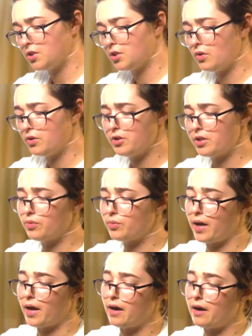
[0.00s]
So underneath
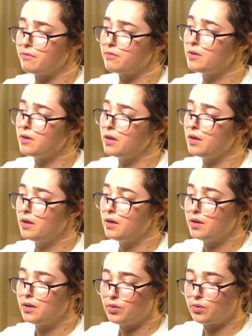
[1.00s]
we have
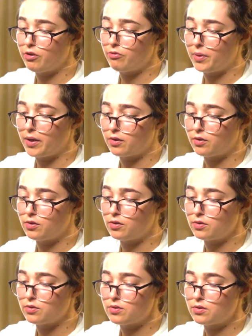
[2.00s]
Three of
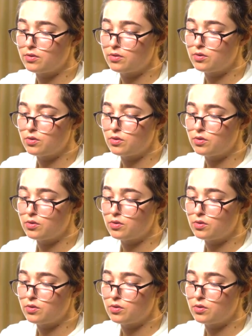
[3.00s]
Pentacles,